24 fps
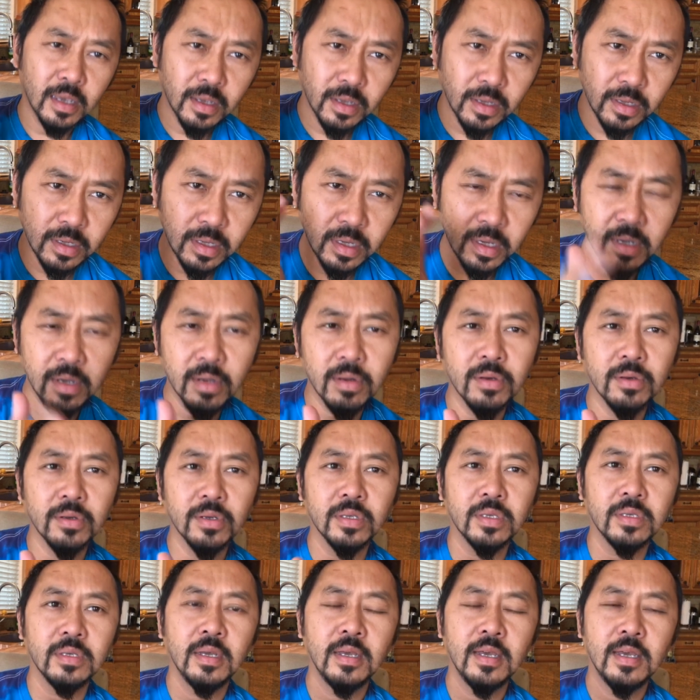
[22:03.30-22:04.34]
years
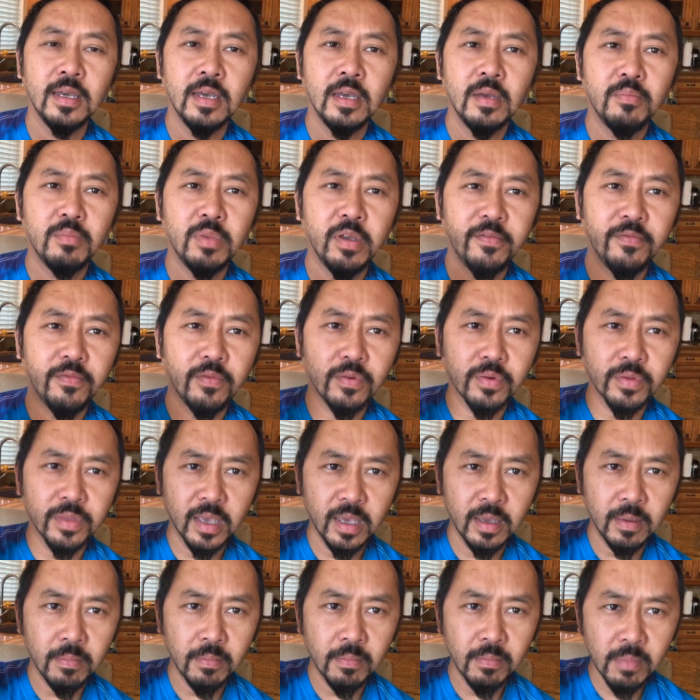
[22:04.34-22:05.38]
before they
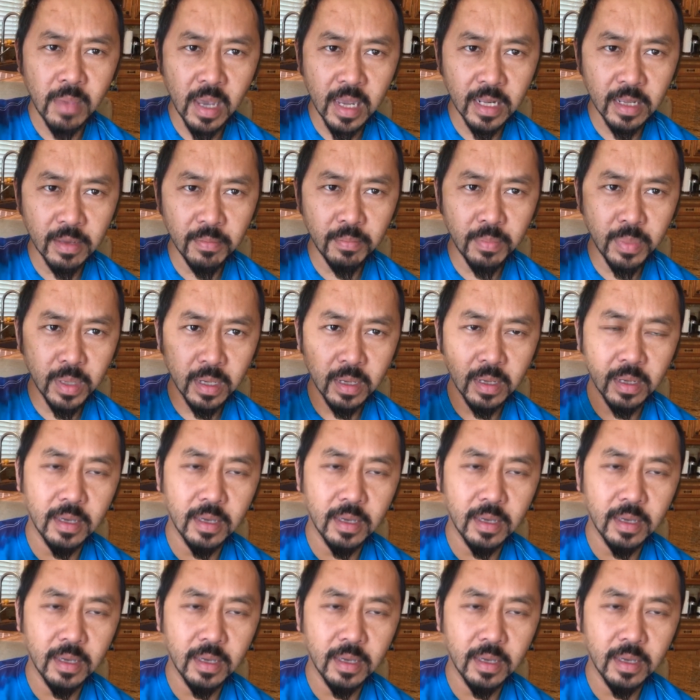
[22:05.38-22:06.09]
made it big.